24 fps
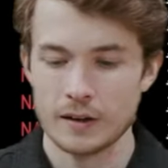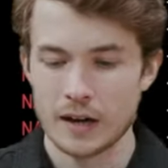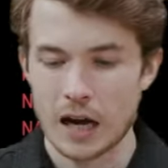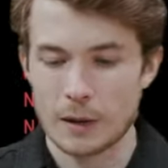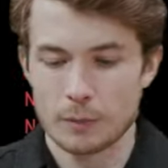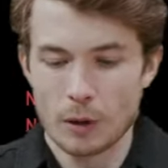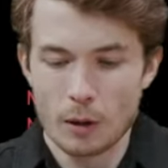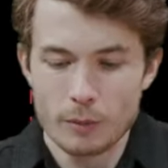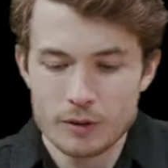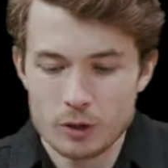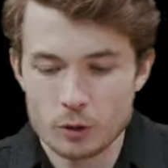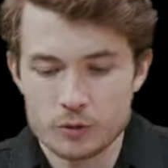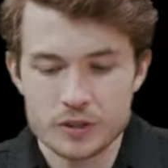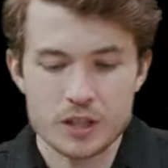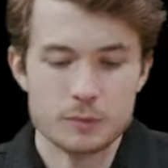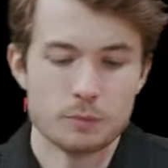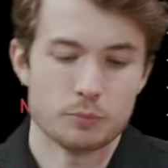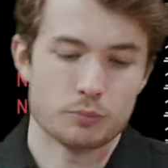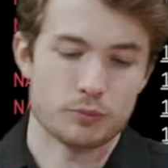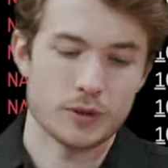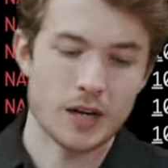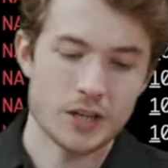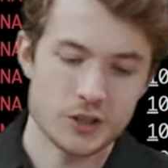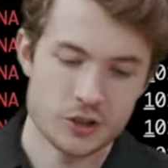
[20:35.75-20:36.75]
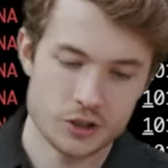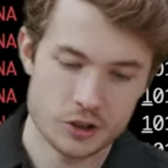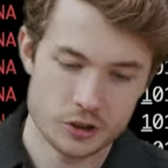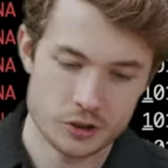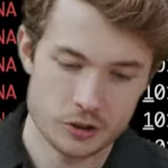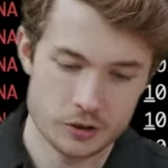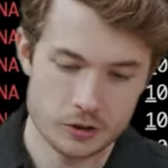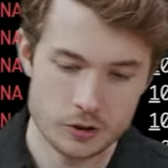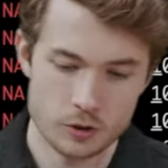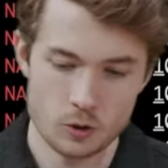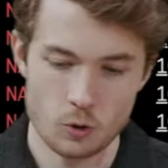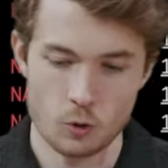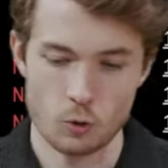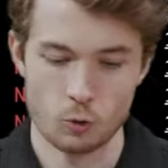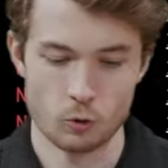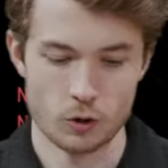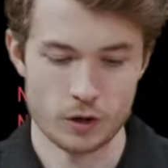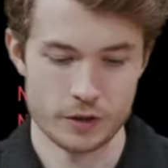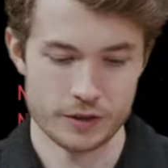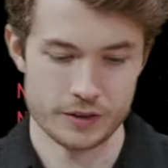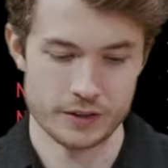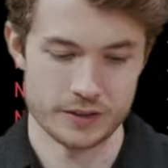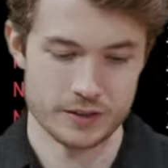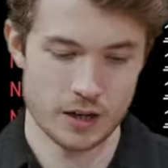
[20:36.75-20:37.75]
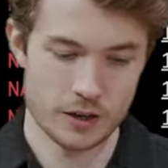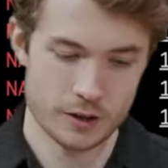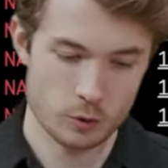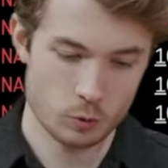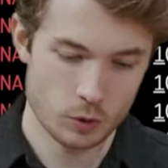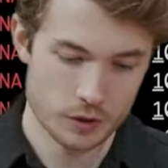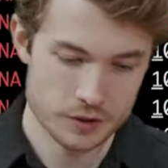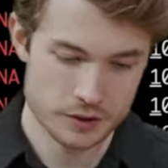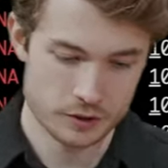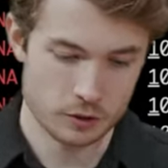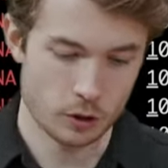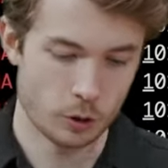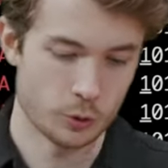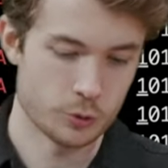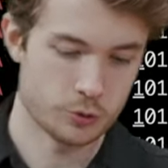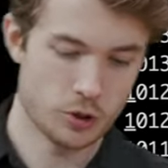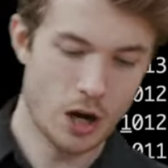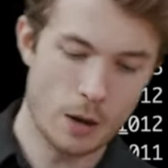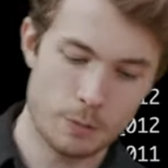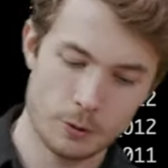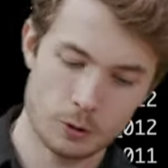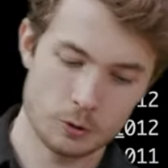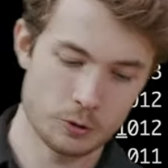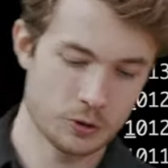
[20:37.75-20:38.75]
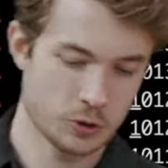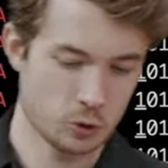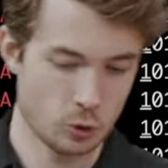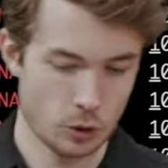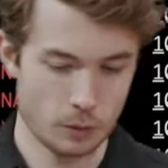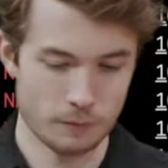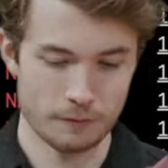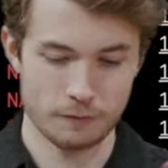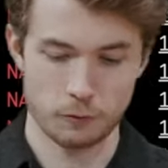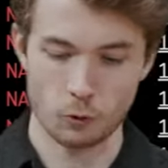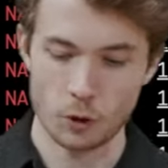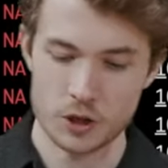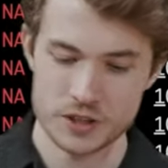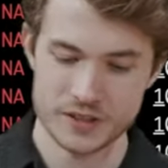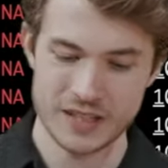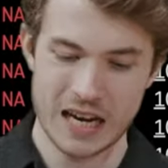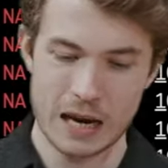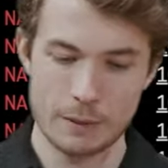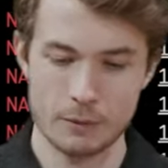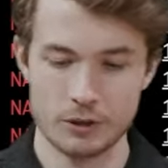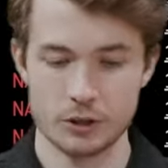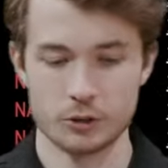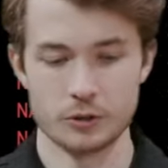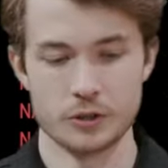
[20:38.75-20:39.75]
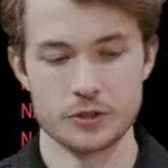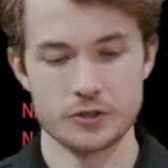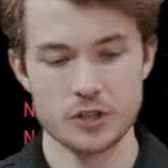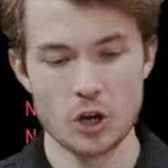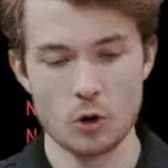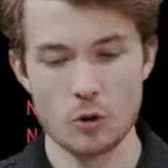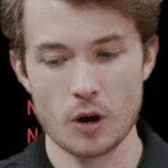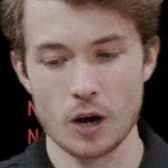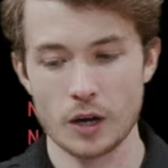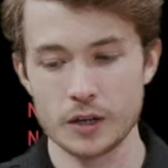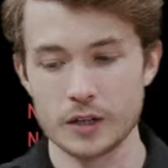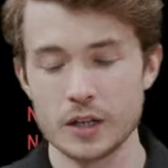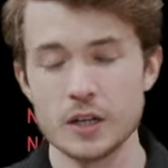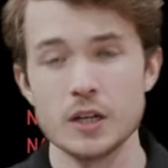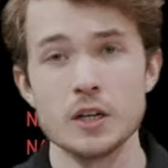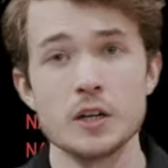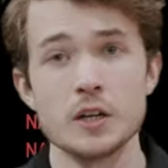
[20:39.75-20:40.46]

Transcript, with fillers: I probably don't need pressure or these other ones called tropical storm force diameter or so on.